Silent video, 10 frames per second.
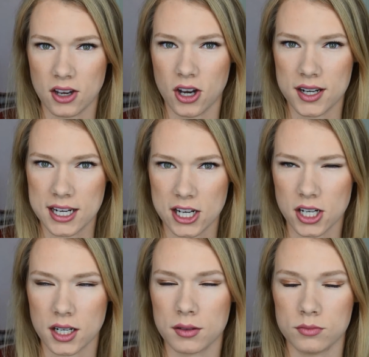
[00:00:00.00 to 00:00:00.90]
on
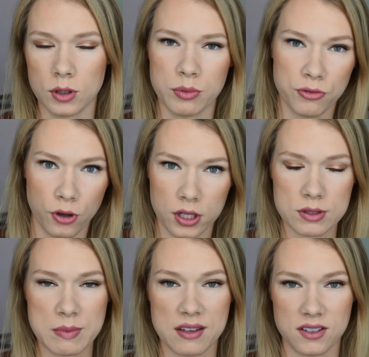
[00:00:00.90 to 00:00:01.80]
here, well, before he
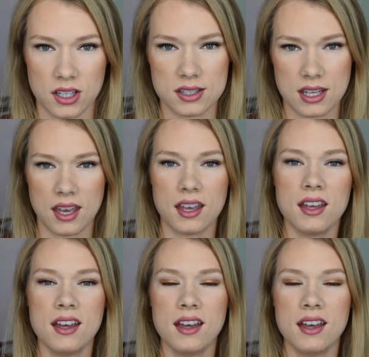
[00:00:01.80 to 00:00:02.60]
was my fiance.